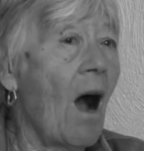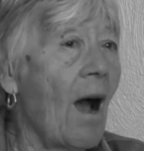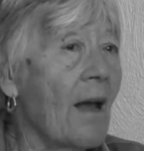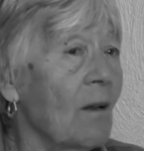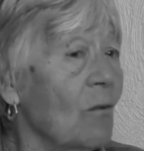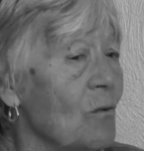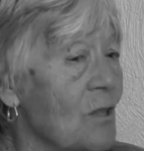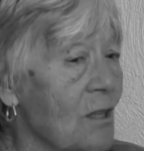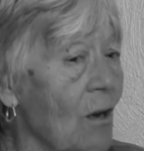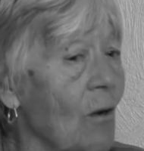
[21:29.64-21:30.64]
I
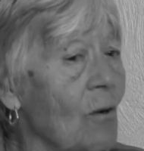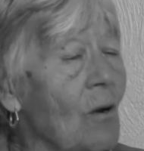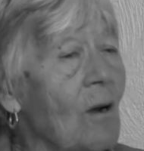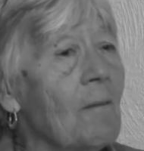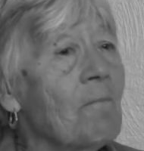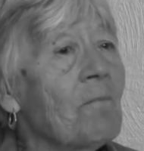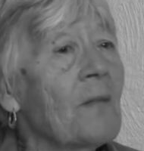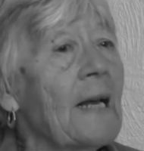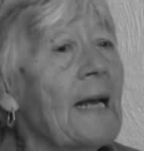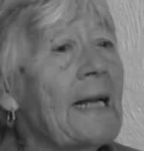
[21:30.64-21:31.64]
also
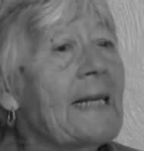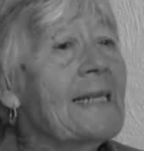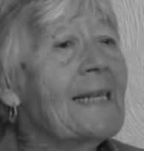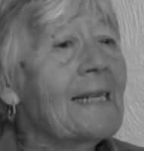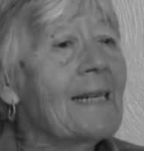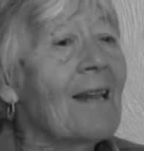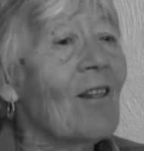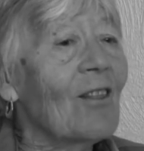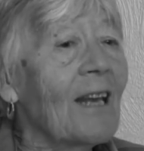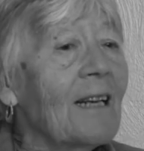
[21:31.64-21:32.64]
didn't
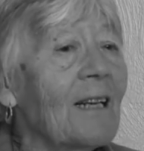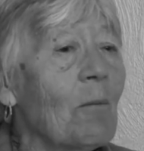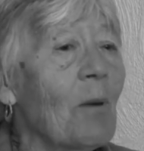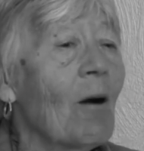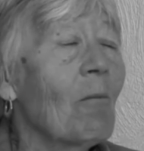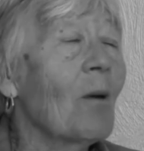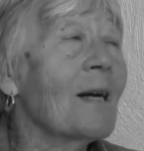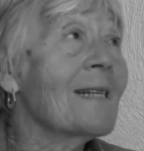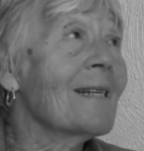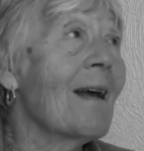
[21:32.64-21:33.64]
think about
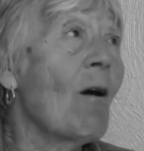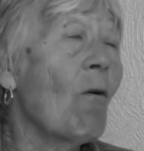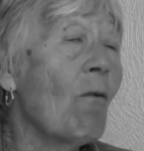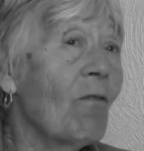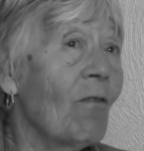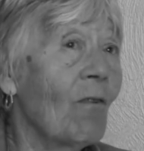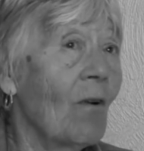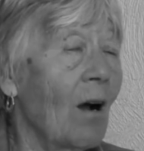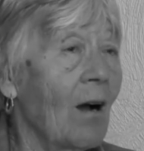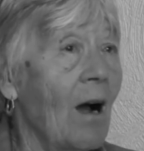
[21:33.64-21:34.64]
myself
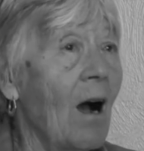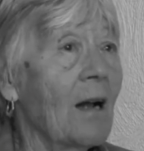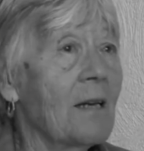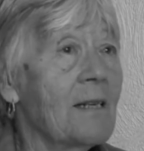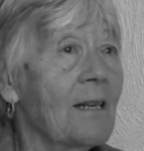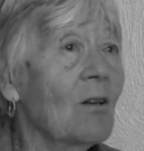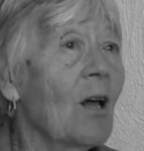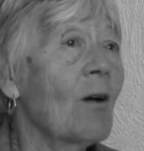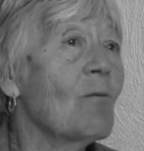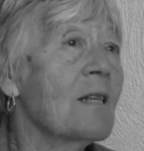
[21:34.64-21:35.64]
until
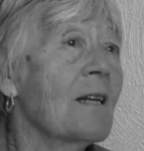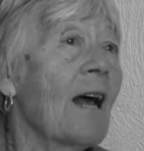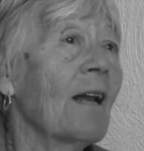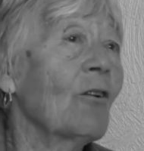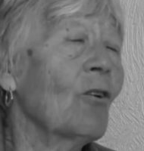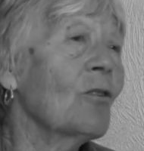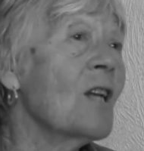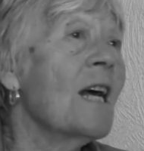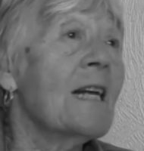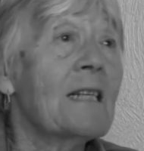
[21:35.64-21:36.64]
I was in Al-Anon
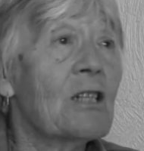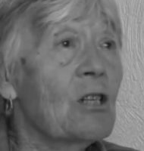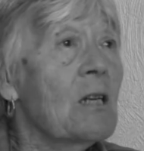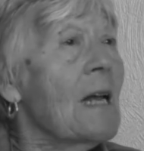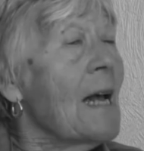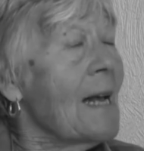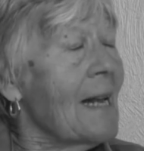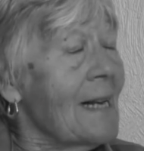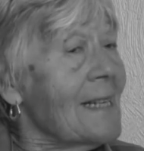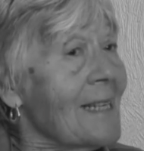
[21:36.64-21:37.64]
to
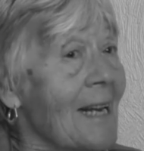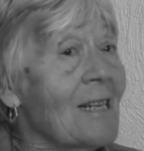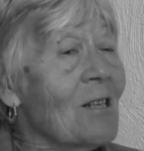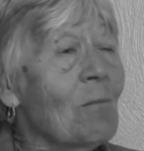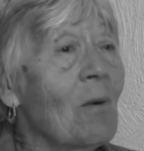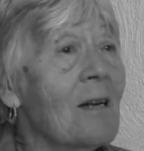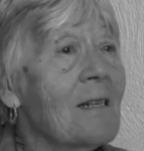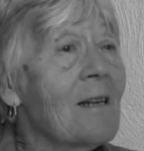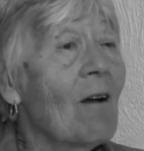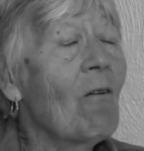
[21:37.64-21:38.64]
say to
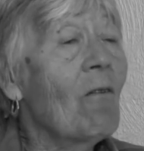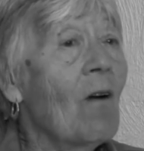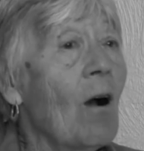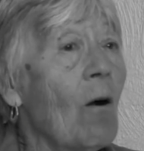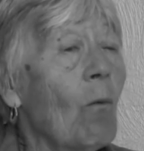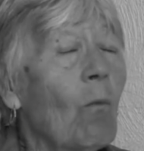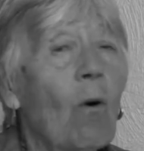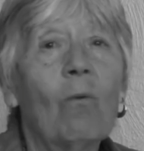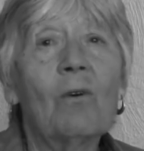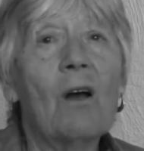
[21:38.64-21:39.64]
myself,
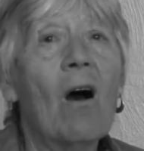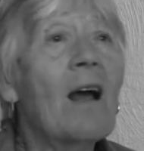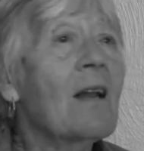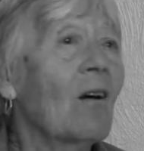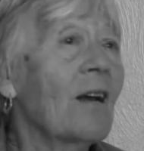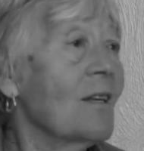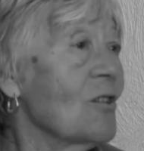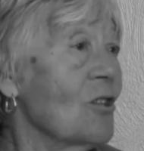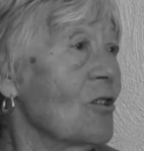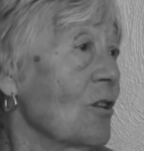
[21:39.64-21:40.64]
what would I like
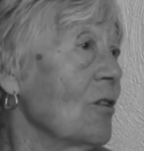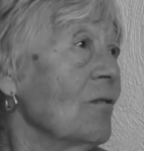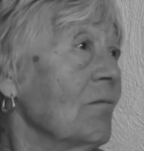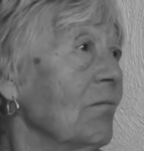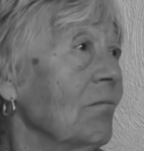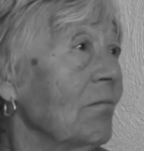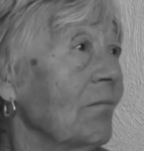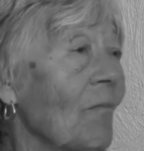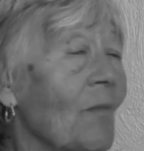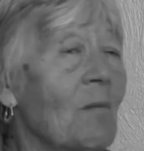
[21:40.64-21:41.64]
to
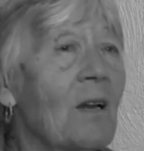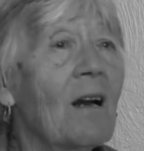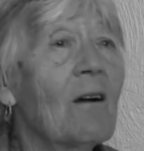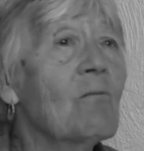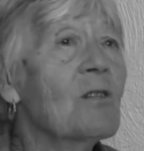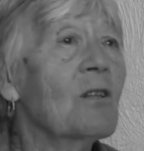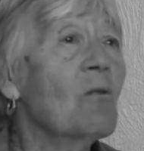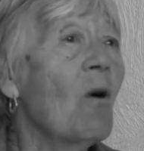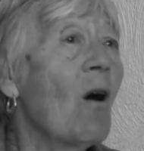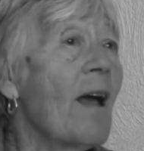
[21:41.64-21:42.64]
do? I mean, I was
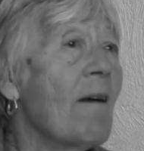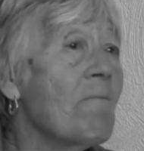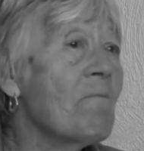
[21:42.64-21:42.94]
quite...